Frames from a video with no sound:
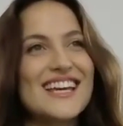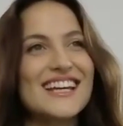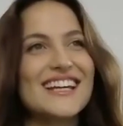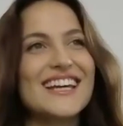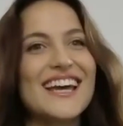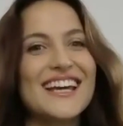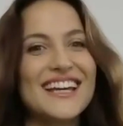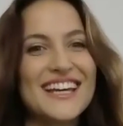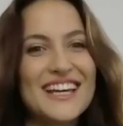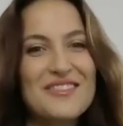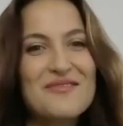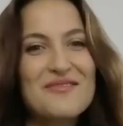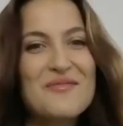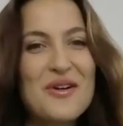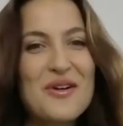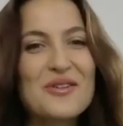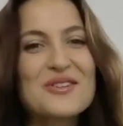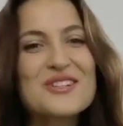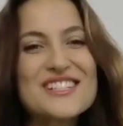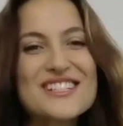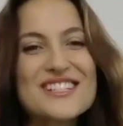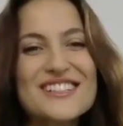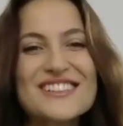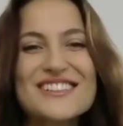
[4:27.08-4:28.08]
I get
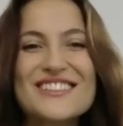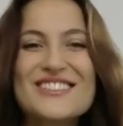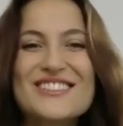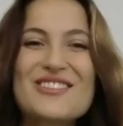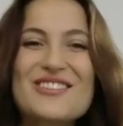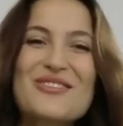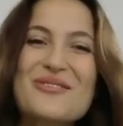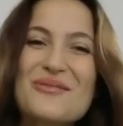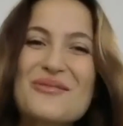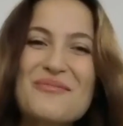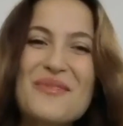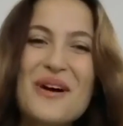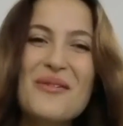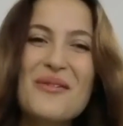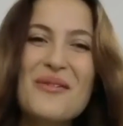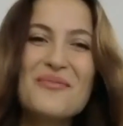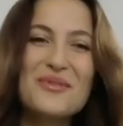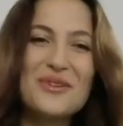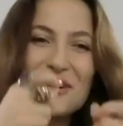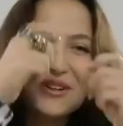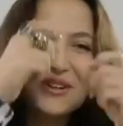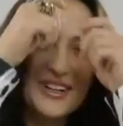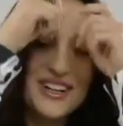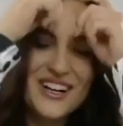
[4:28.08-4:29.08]
emotional to
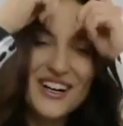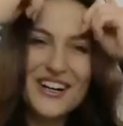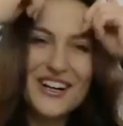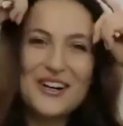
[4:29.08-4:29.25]
remember